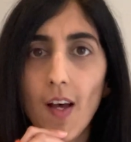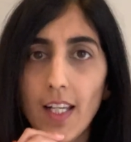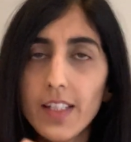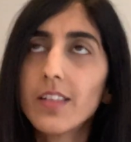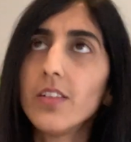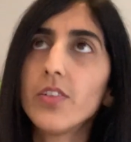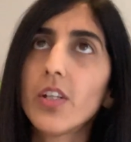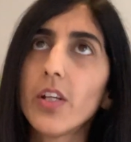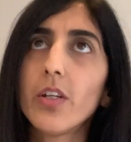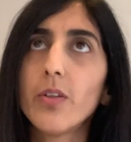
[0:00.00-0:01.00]
I listened
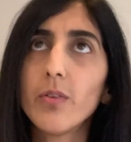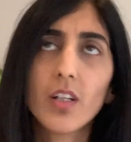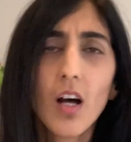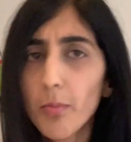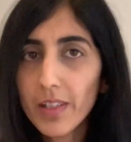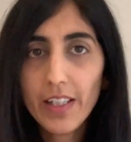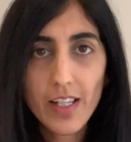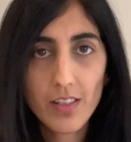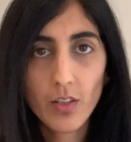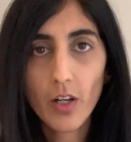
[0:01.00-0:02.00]
to a couple of
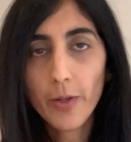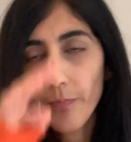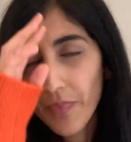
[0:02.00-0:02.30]
years ago,